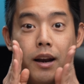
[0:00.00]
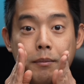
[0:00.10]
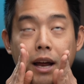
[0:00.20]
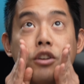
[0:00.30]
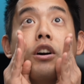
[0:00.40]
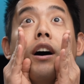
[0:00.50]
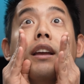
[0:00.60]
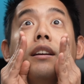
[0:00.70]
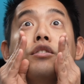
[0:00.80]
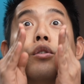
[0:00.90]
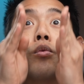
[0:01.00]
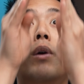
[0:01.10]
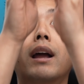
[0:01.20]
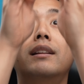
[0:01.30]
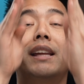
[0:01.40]
and I'm not talking
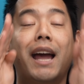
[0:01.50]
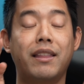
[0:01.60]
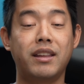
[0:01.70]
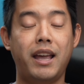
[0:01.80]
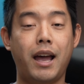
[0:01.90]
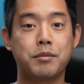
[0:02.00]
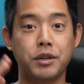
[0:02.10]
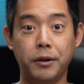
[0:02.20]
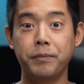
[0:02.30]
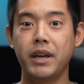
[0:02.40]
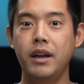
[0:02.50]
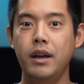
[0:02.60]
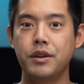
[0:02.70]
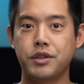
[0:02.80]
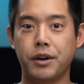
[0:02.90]
directly at the capsule.
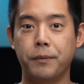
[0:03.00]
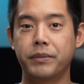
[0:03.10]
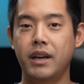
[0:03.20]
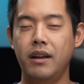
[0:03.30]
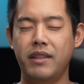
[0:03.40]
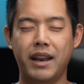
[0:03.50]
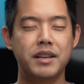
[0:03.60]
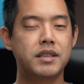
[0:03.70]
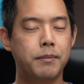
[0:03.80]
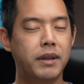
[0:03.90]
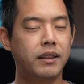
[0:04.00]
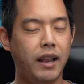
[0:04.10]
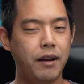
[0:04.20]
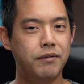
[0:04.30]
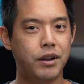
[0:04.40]
So that is something
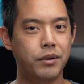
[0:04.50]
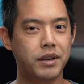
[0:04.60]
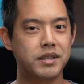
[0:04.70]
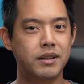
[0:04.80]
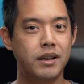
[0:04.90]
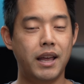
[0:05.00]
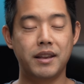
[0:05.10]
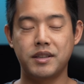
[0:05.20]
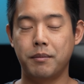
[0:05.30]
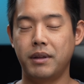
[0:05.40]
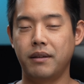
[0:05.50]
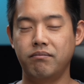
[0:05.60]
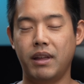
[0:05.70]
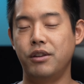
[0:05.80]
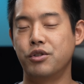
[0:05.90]
that I've noticed and
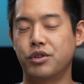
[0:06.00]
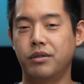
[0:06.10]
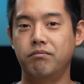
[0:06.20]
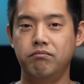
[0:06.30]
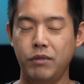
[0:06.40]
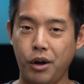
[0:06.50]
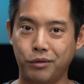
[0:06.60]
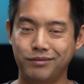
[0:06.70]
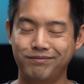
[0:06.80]
something that you should know.